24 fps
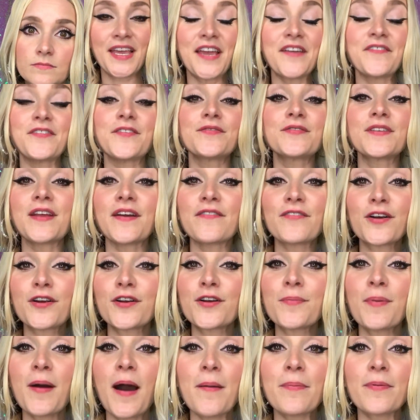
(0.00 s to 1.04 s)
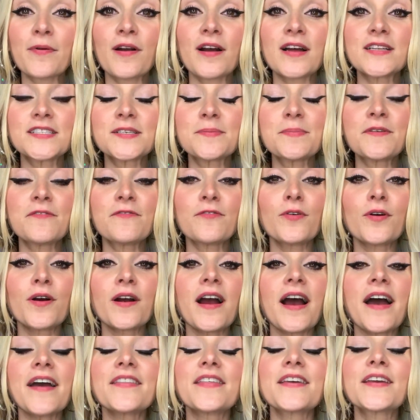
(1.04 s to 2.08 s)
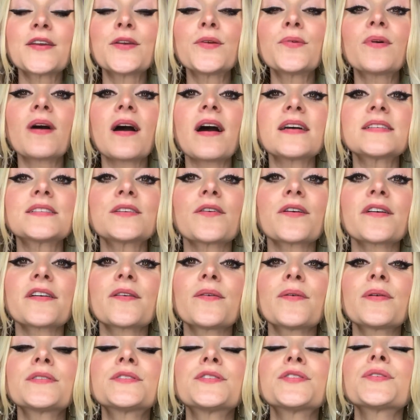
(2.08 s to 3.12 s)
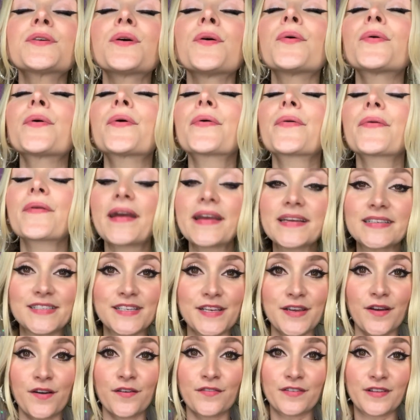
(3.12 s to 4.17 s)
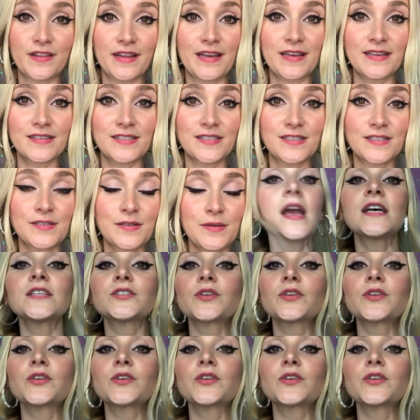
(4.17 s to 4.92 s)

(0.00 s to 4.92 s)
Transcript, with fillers: If you've never heard of Paparazzi before, I think you guys are going to go crazy over this.